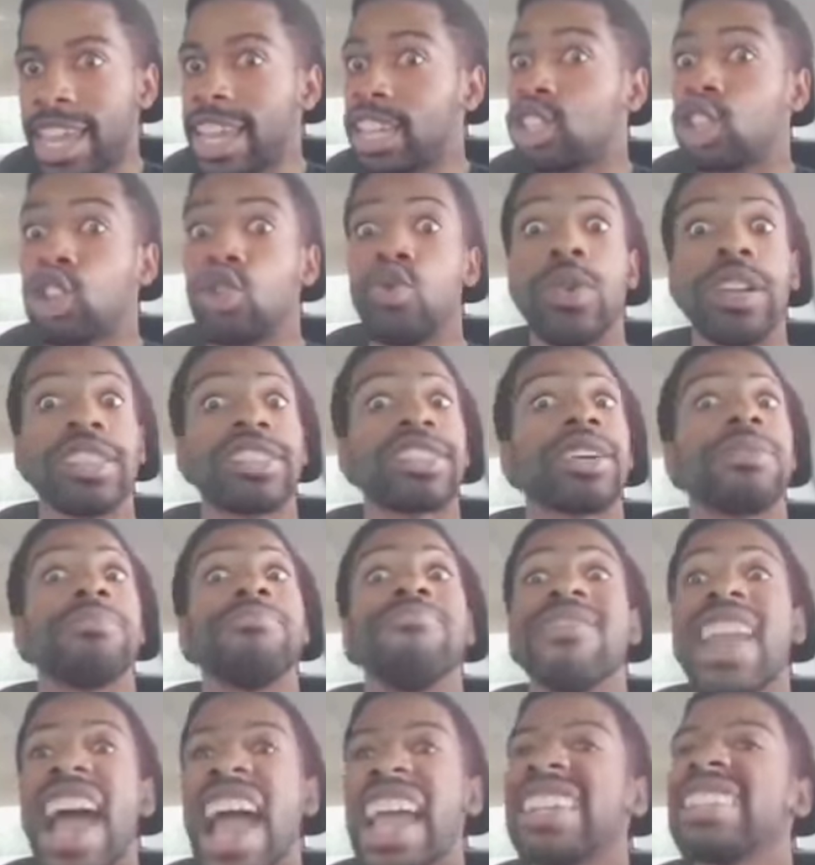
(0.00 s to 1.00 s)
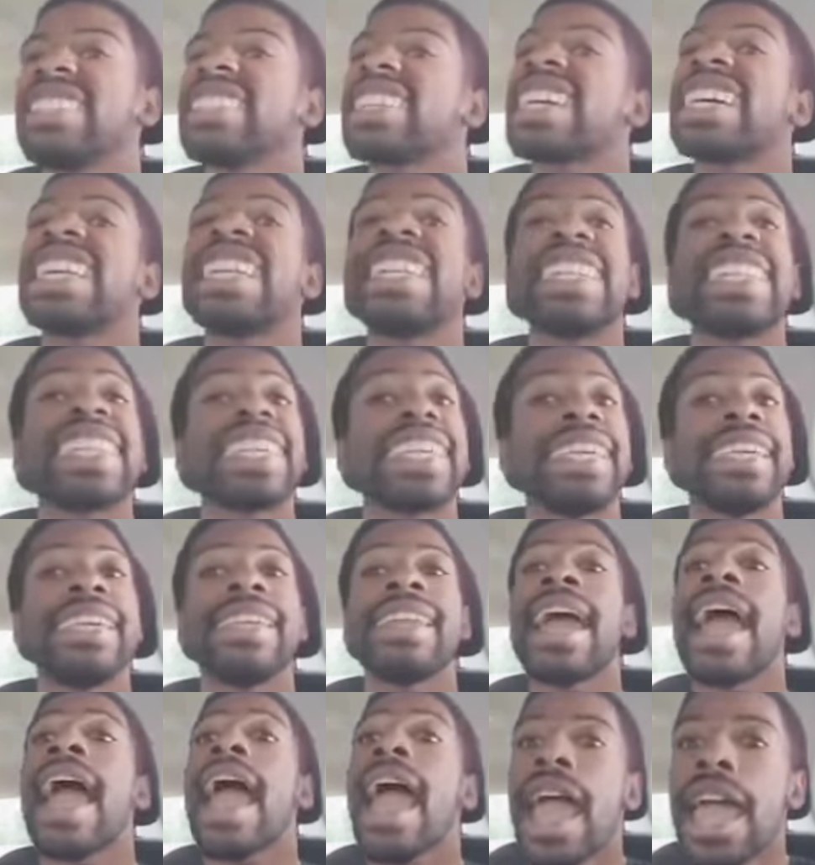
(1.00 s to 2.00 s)
And hit you with some nice,
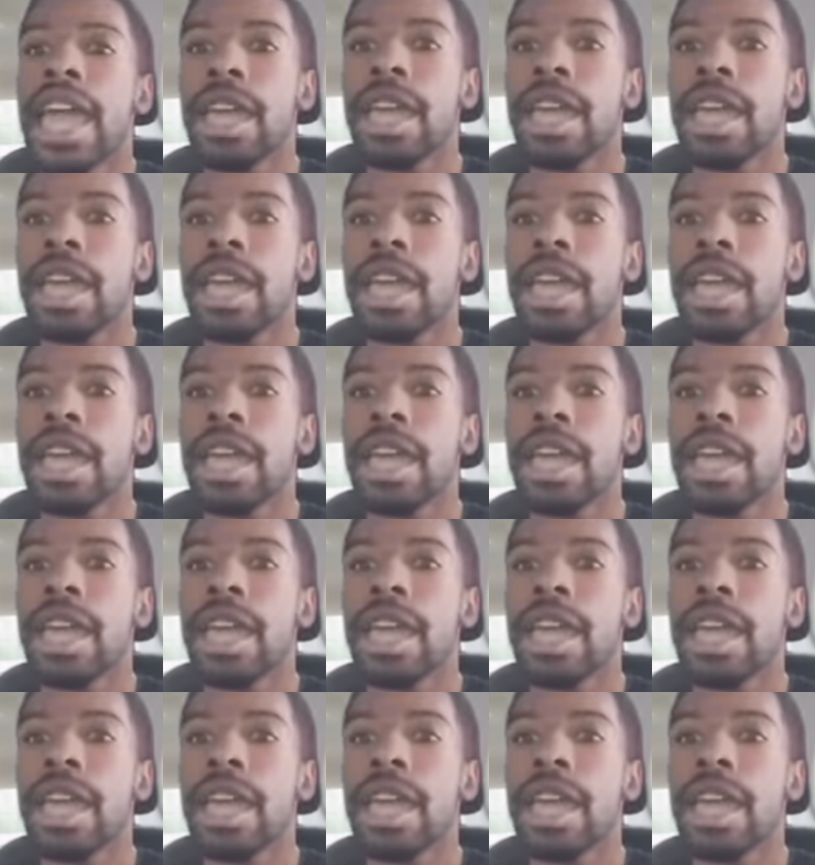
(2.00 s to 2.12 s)
clean